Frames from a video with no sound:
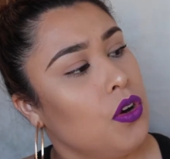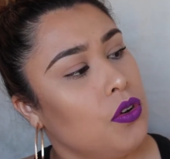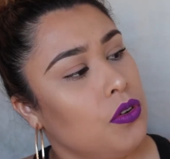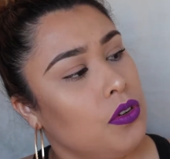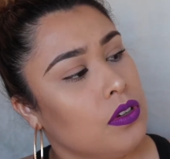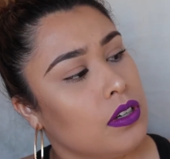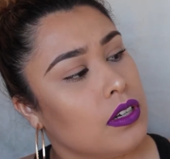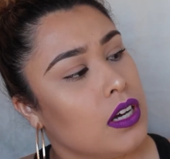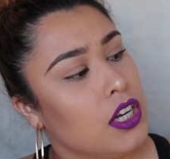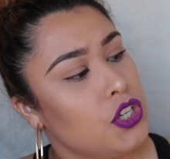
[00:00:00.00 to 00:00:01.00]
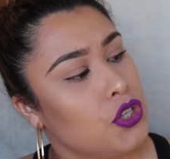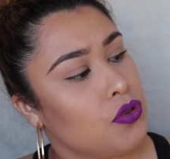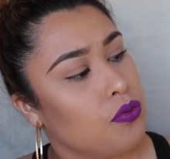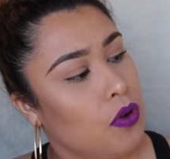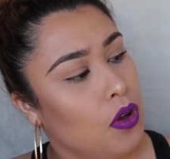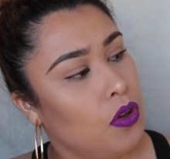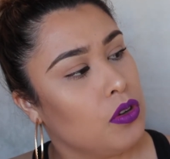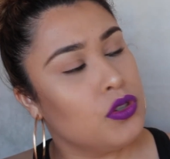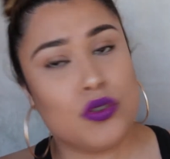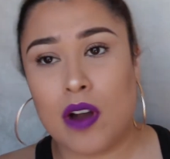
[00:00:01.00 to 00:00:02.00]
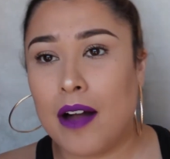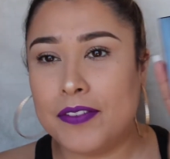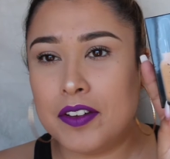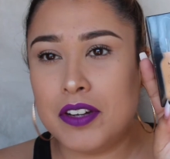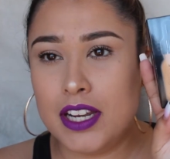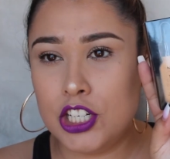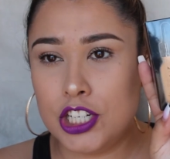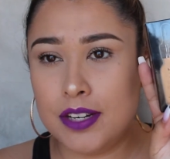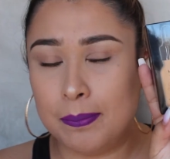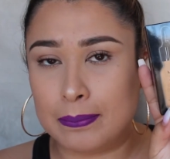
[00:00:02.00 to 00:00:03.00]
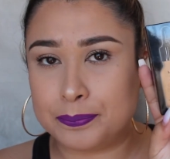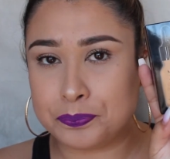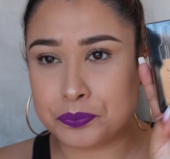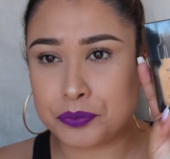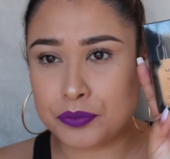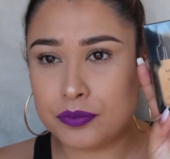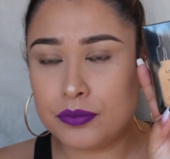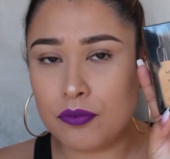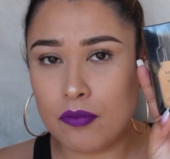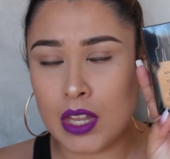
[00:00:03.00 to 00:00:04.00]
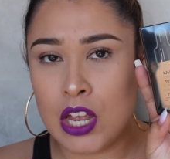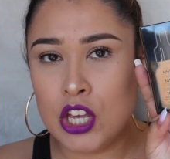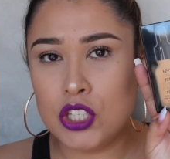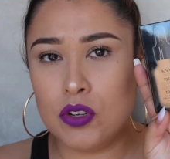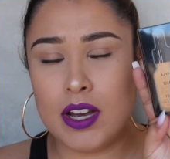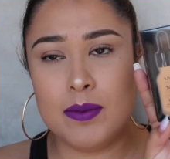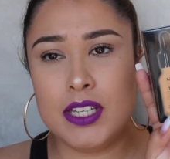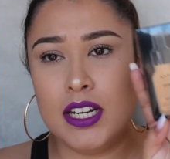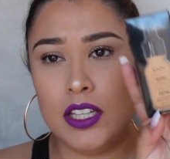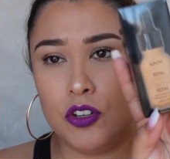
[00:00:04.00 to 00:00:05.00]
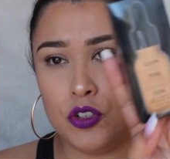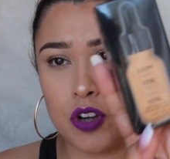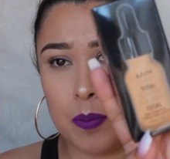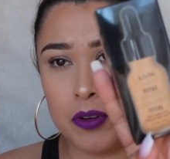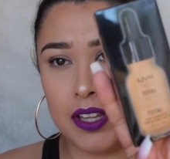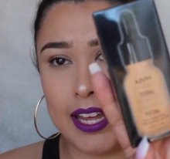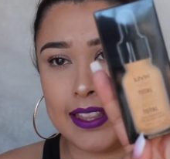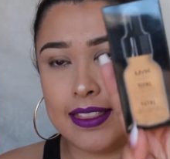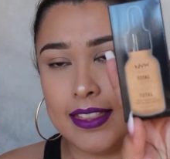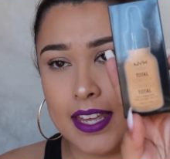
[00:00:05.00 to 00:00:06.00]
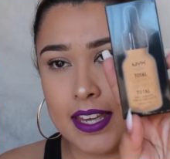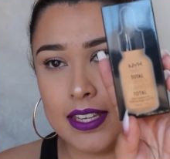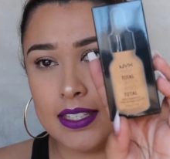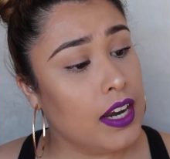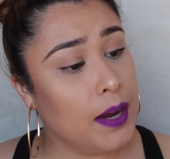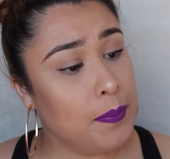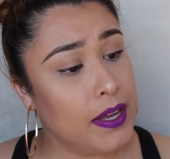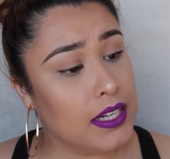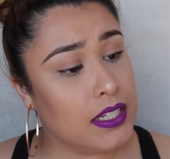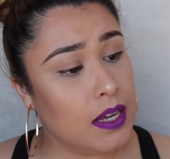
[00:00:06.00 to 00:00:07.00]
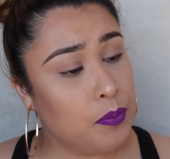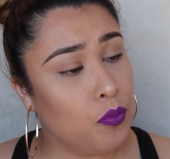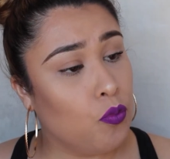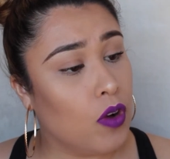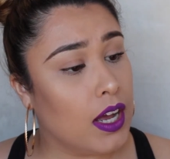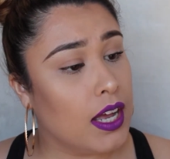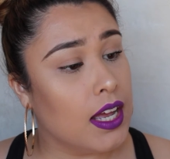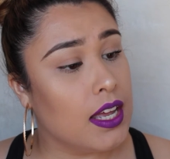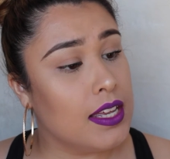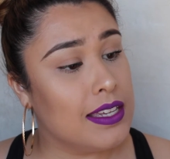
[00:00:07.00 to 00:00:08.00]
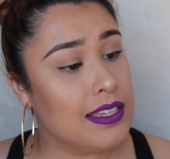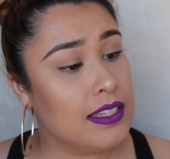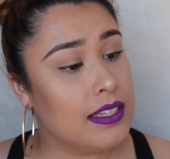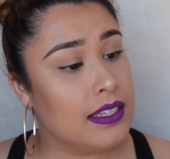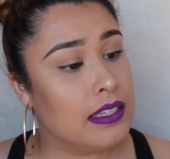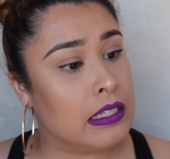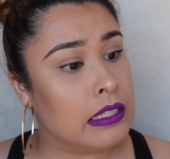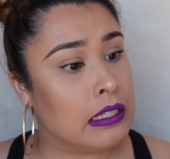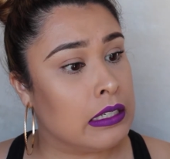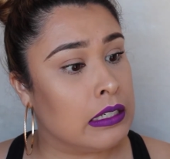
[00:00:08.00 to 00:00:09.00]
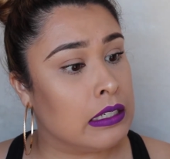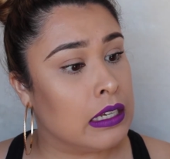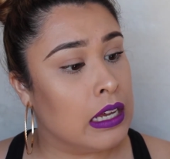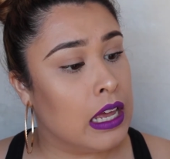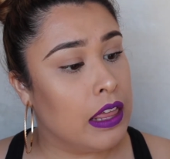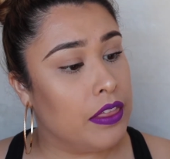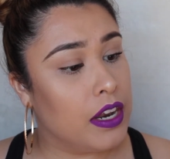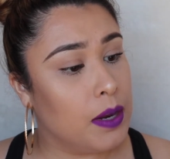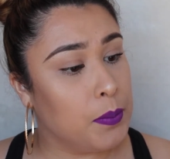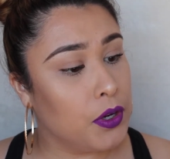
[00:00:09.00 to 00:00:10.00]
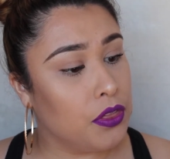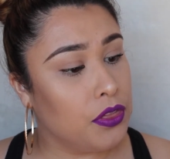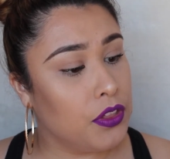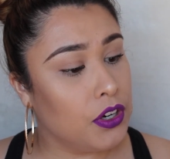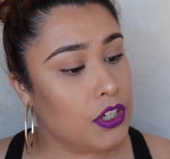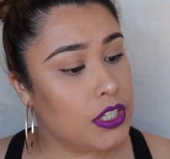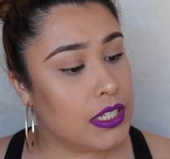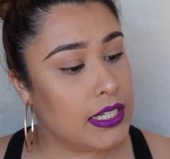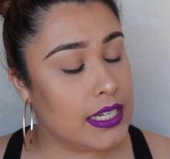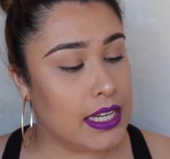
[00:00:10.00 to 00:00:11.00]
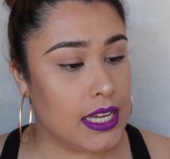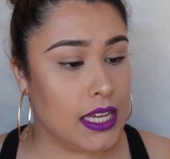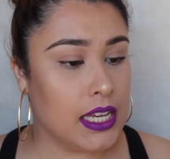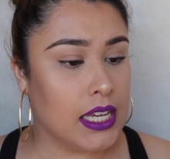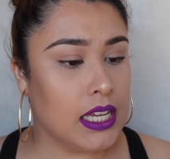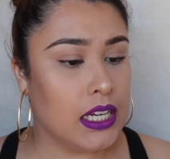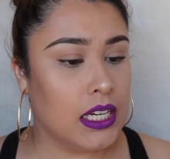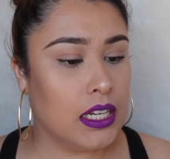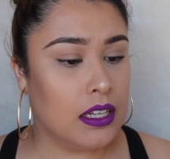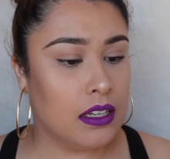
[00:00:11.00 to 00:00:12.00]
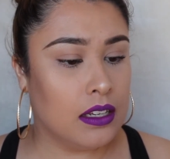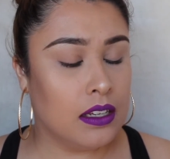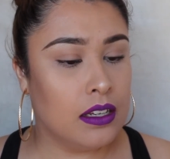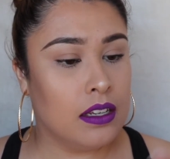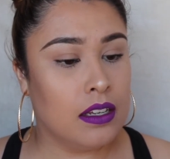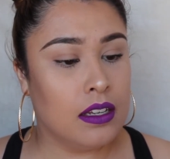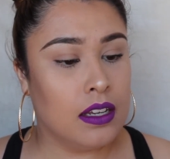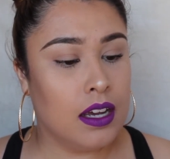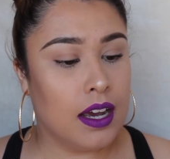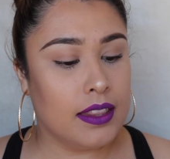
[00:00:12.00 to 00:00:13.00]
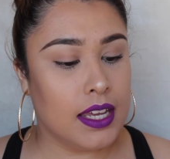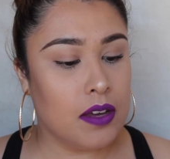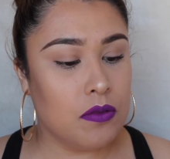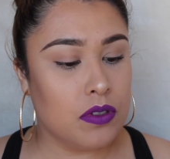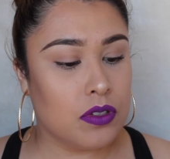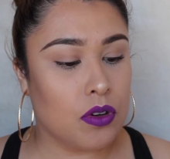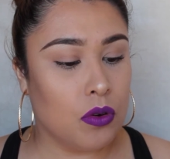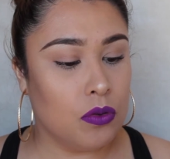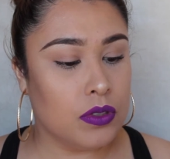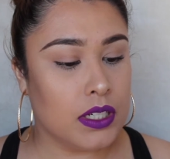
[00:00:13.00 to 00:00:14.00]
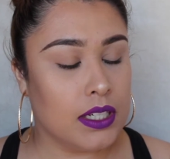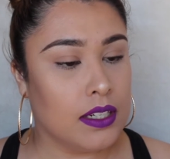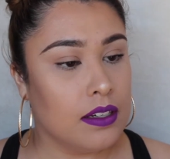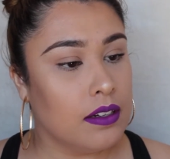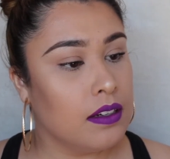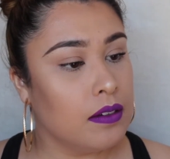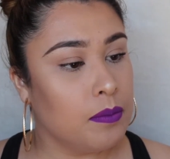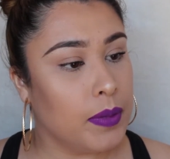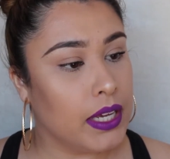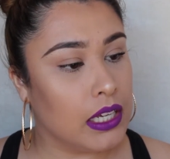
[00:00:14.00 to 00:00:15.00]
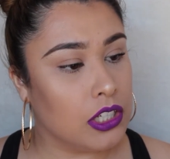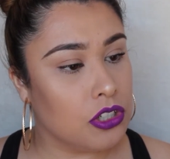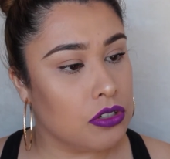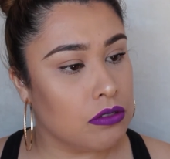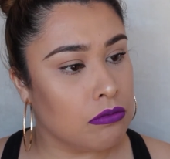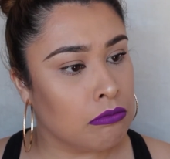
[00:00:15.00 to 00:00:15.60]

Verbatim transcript: Total Control Drop Foundation. So it comes in a little dropper like this. That I picked up was the number 13. I think it was golden beige.